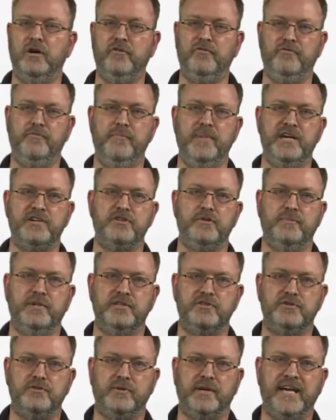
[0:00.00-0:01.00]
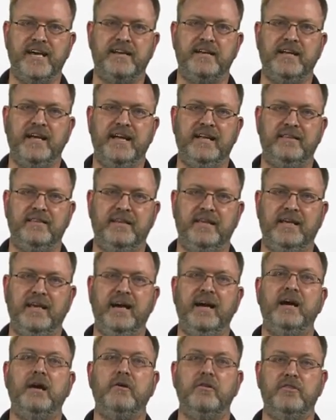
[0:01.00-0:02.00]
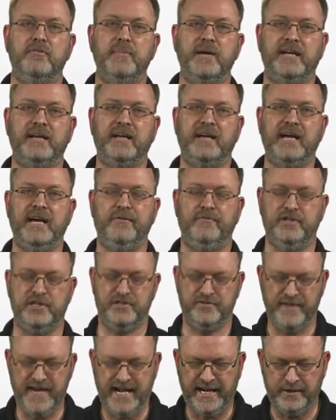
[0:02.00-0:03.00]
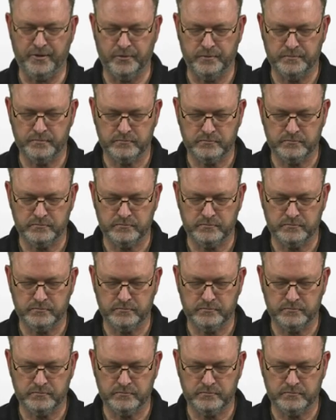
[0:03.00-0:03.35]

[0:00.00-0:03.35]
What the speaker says: of measurements to get at the arithmetic average value.